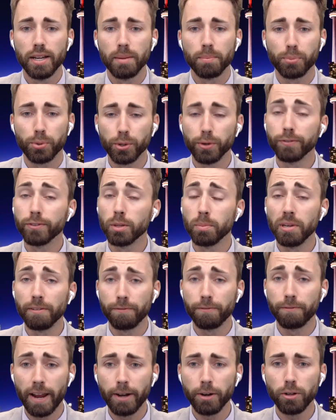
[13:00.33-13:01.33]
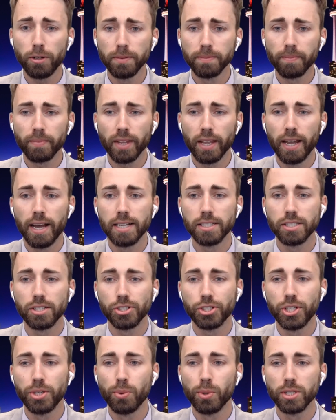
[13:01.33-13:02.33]
proved to be fatal, as
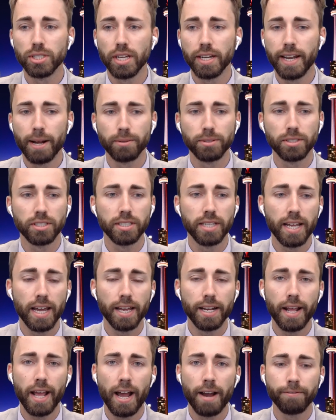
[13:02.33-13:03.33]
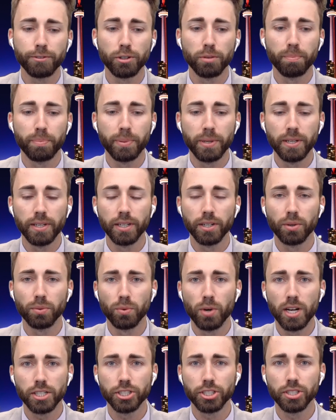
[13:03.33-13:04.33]
she was announced dead after being
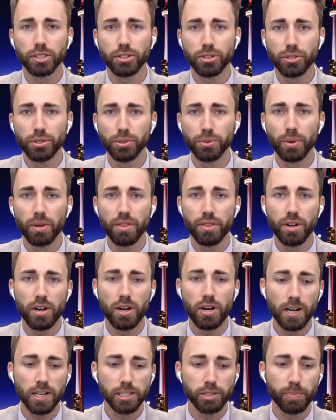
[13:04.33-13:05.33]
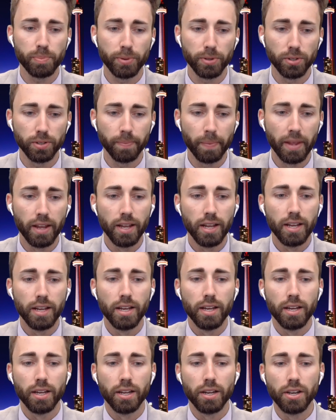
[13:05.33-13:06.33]
rushed to the hospital.
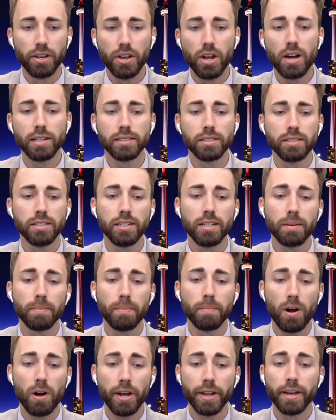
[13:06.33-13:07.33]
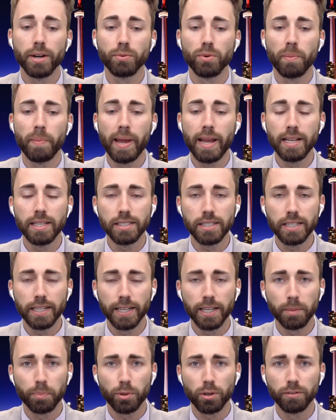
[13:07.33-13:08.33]
Nasigimana remains
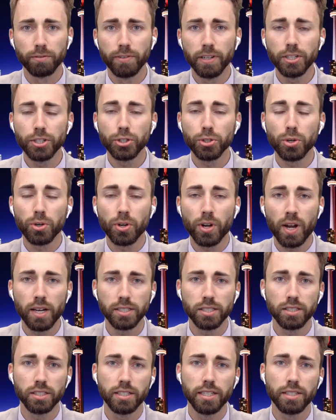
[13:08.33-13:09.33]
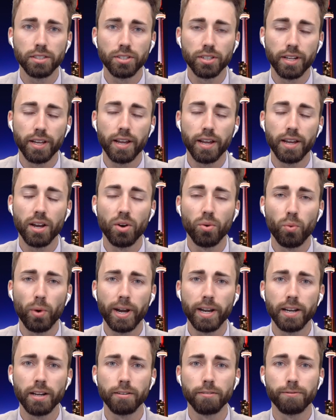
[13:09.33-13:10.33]
in provincial custody today,
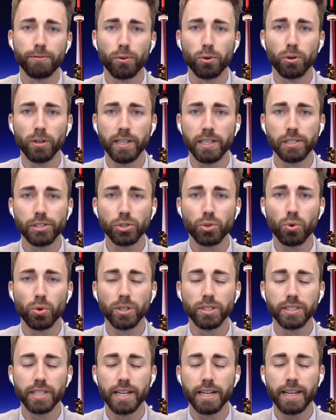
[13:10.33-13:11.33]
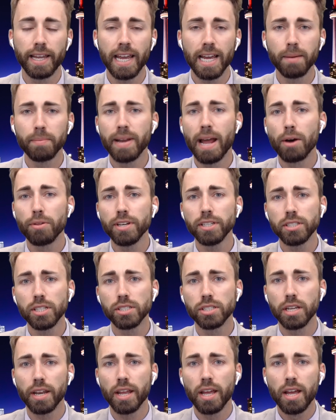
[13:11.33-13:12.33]
awaiting for his court date. Cam, now this
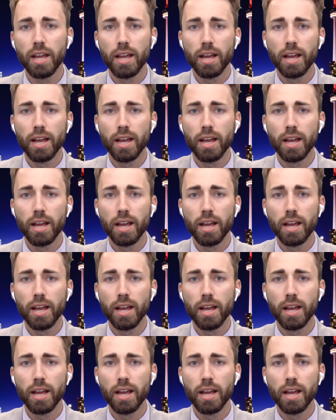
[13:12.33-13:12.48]
isn't